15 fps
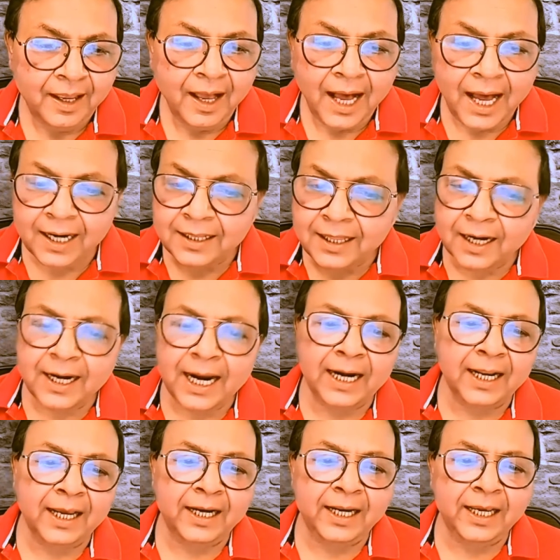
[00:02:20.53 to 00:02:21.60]
Another
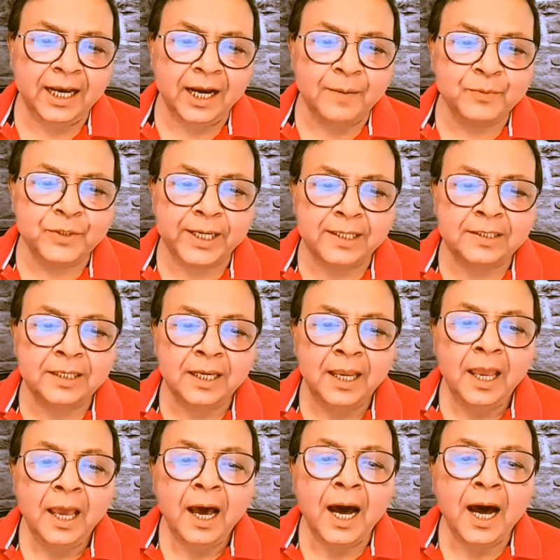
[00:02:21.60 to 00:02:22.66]
category comes as
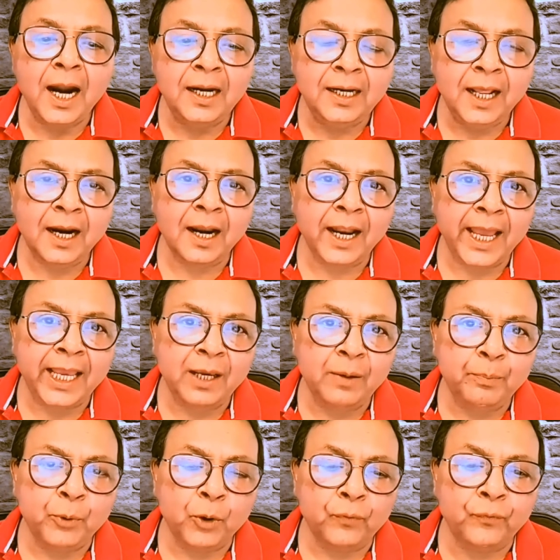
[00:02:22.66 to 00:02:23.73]
underlying
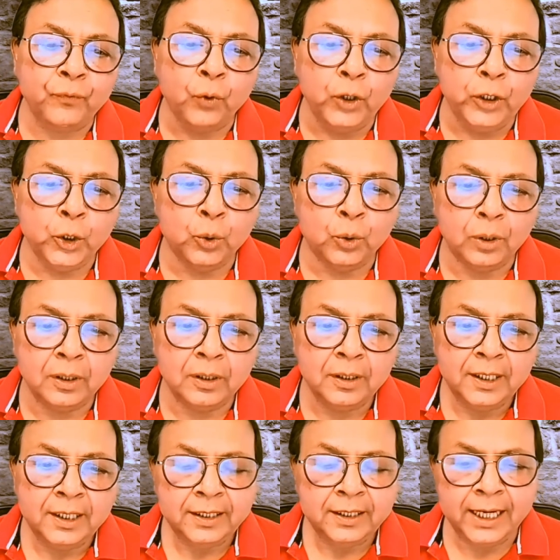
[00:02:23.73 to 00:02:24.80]
portfolio.
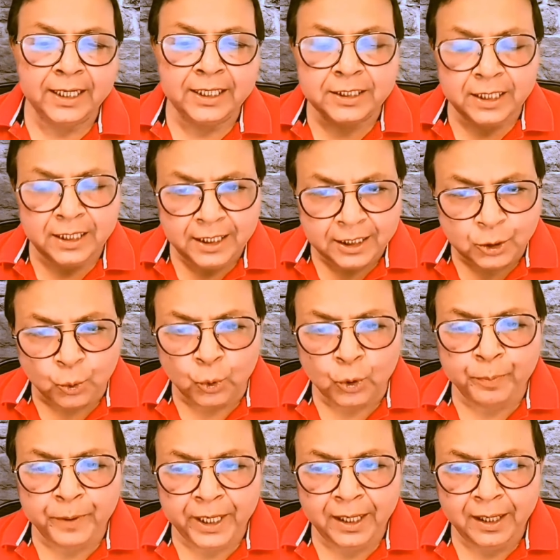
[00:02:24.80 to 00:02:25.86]
That is, it could
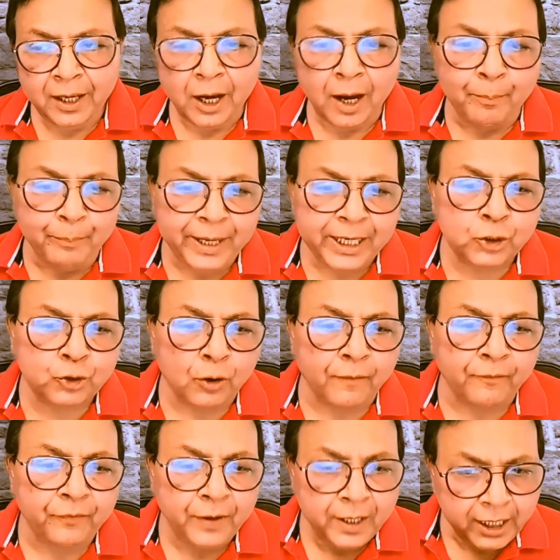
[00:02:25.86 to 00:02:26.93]
be a mix
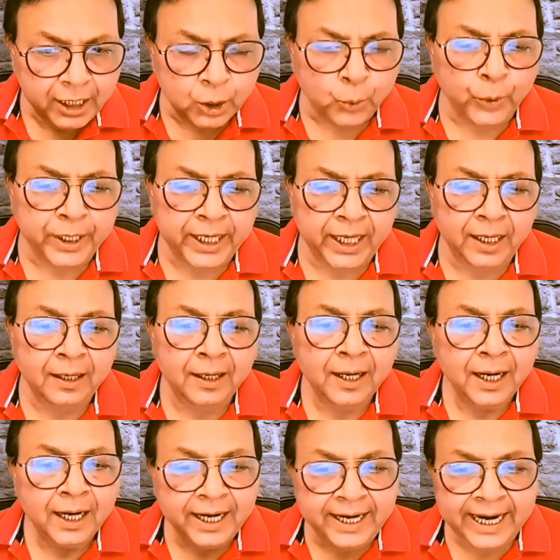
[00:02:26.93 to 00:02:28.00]
of equity,
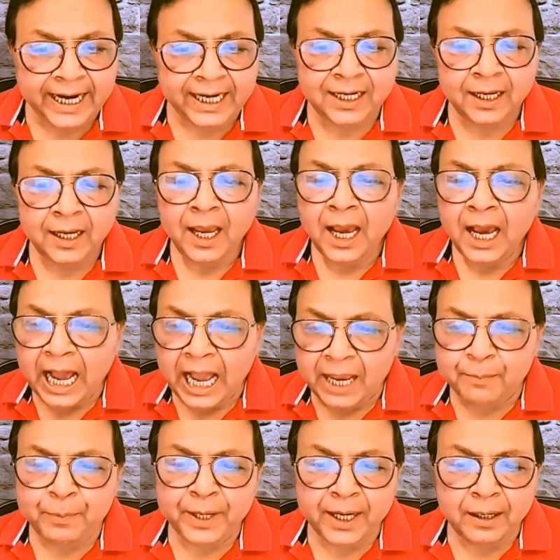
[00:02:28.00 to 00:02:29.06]
debt,
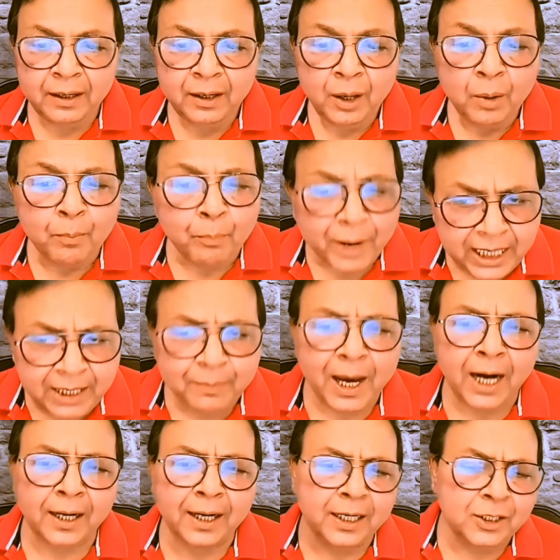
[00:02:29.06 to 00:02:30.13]
hybrid, money
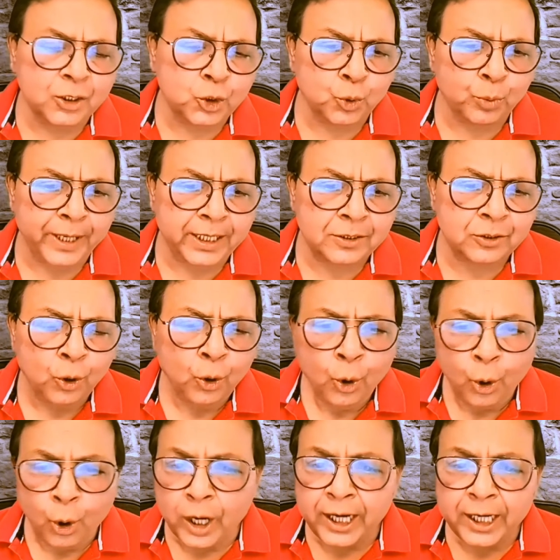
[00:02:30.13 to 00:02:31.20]
market instruments,
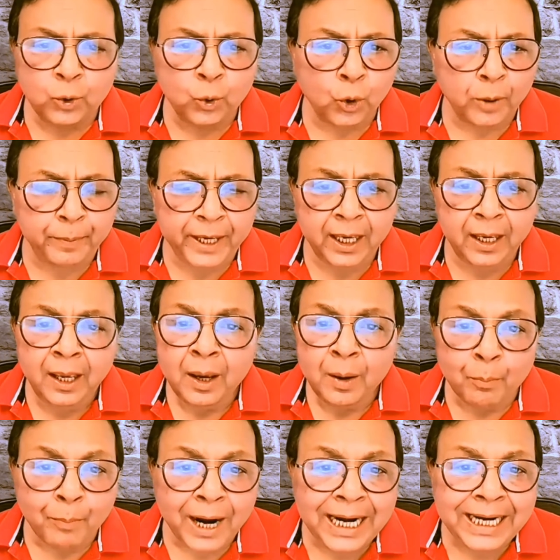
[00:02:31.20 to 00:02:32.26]
or it could be
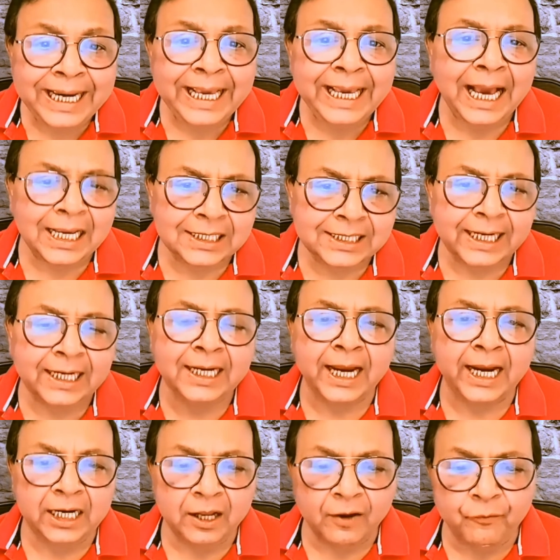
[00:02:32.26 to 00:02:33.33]
multi-asset
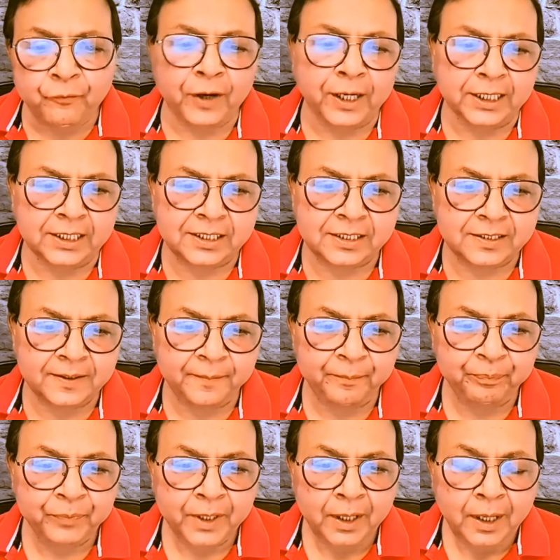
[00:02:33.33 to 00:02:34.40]
kind of funds.
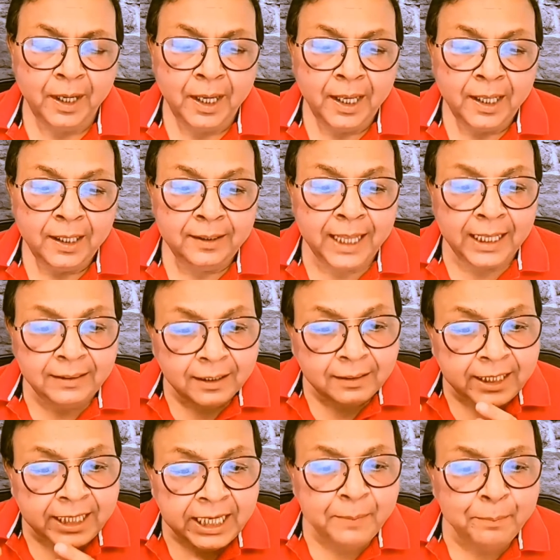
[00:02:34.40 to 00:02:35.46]
Then the
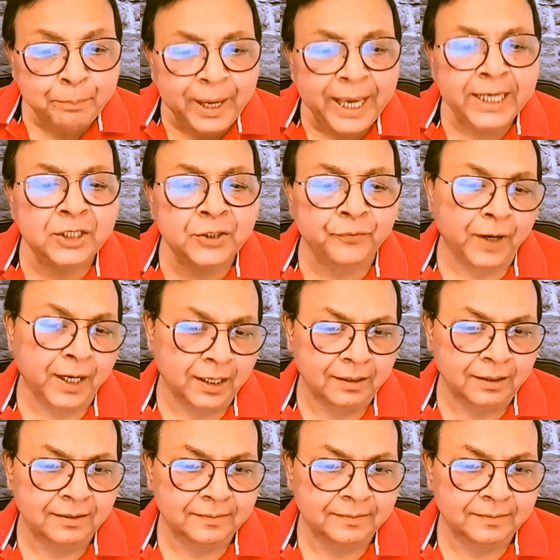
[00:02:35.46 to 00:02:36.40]
theme-based fund.